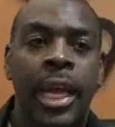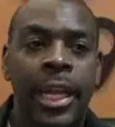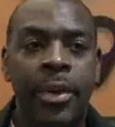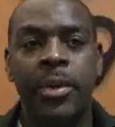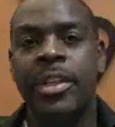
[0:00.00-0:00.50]

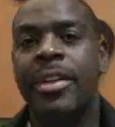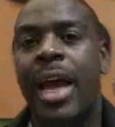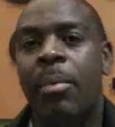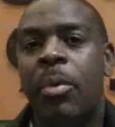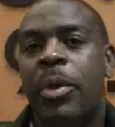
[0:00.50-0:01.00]
And there was a
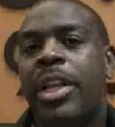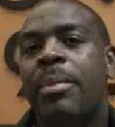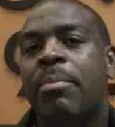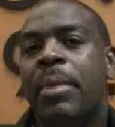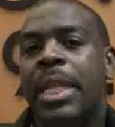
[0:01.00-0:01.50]
time when we
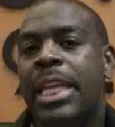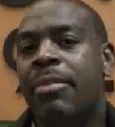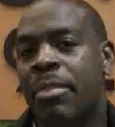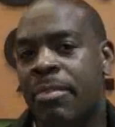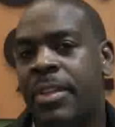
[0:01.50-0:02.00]
didn't
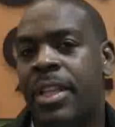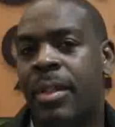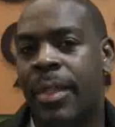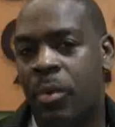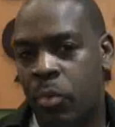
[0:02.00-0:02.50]
believe or
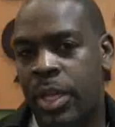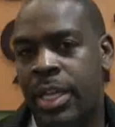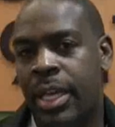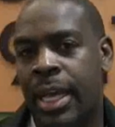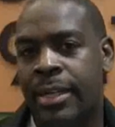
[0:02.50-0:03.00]
feel that
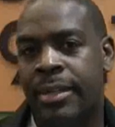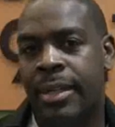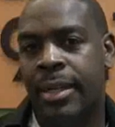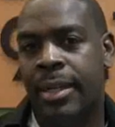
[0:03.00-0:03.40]
we at